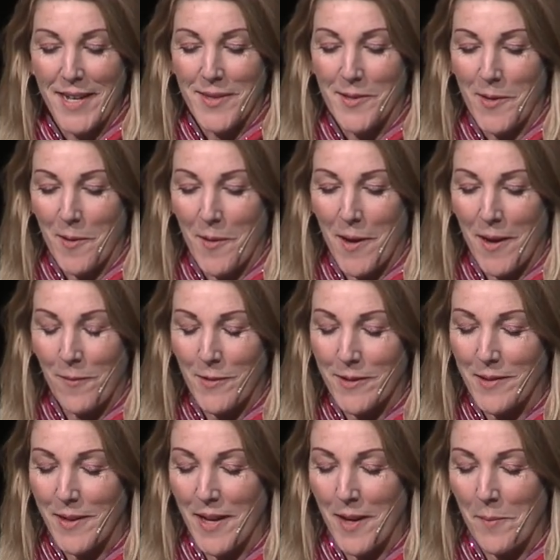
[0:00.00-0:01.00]
So I
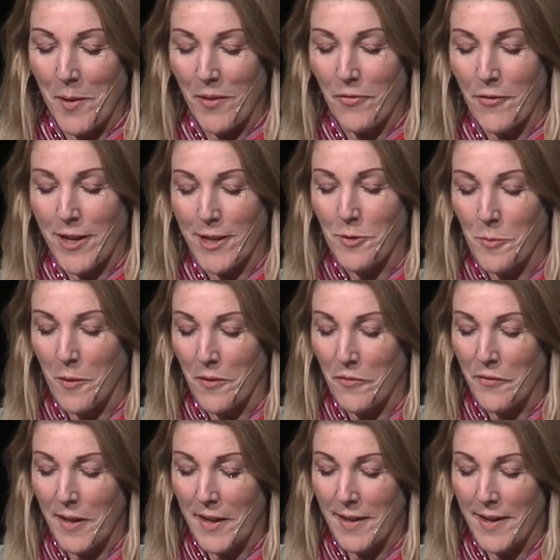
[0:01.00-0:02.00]
was looking at my Facebook
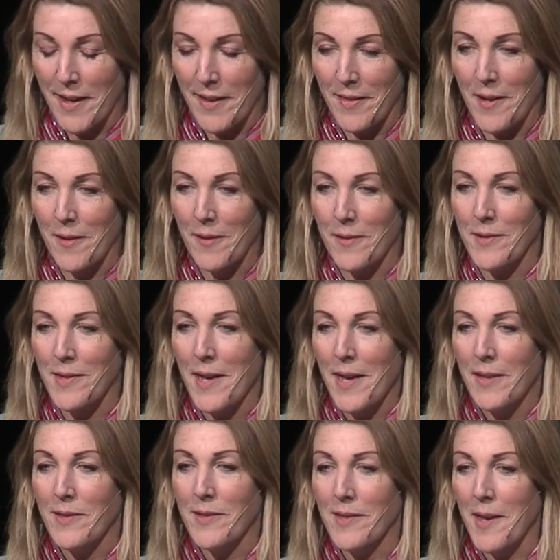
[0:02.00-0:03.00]
feed, and there's
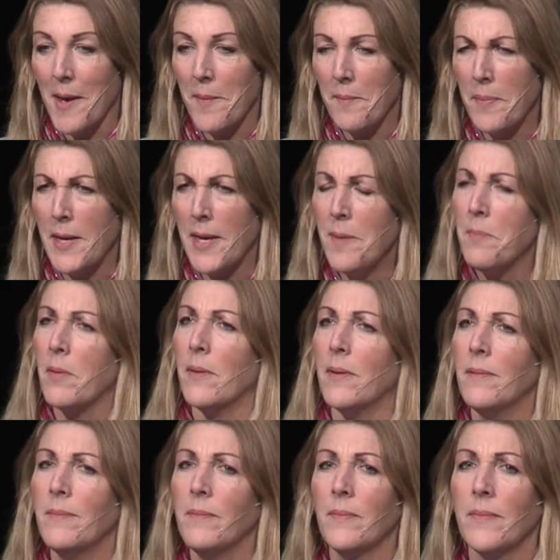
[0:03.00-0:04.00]
some
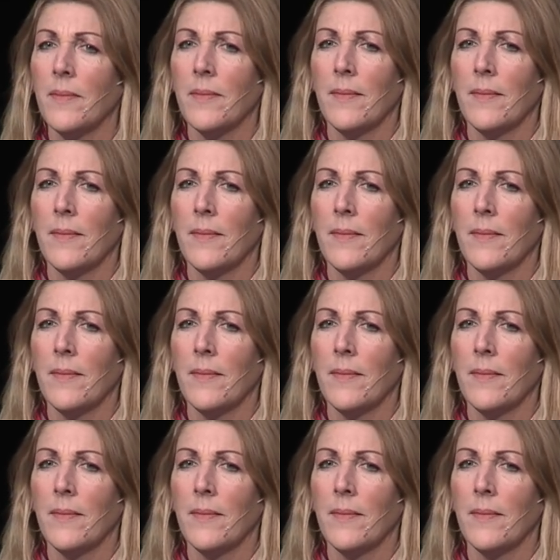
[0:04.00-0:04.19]
people